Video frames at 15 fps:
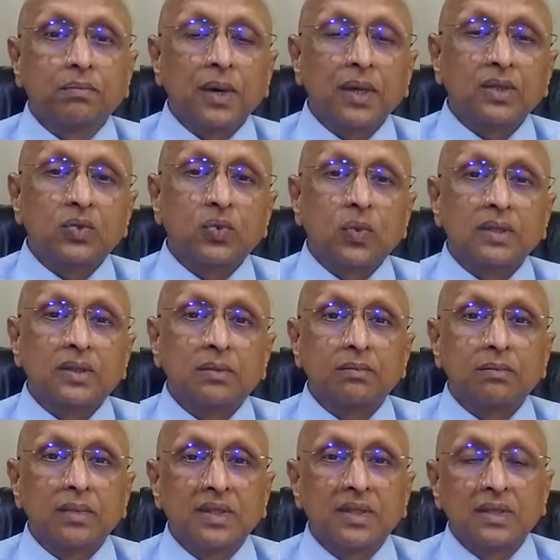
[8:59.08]
pulse was
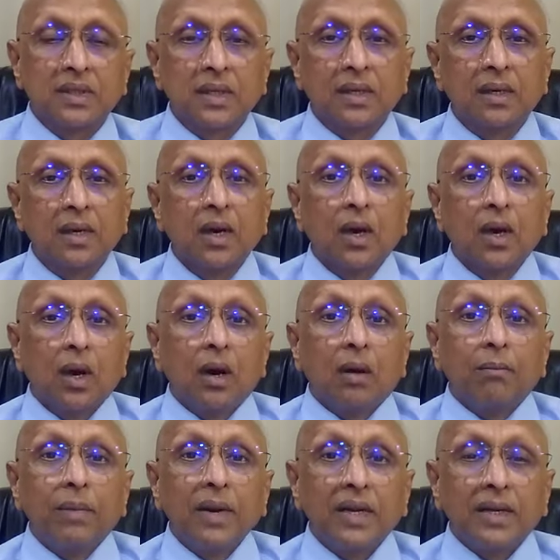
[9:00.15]
missing,
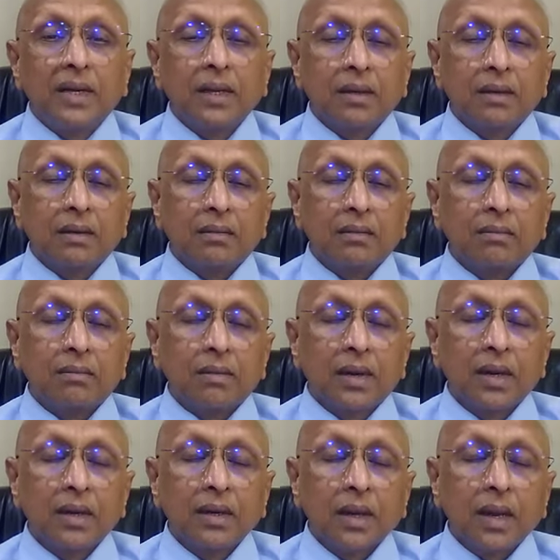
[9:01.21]
beating
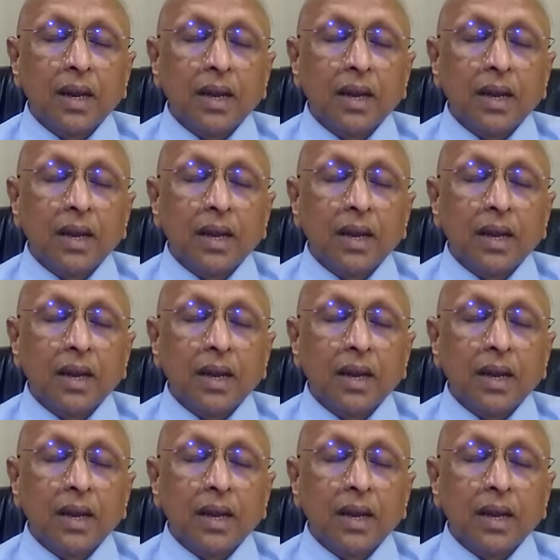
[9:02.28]
in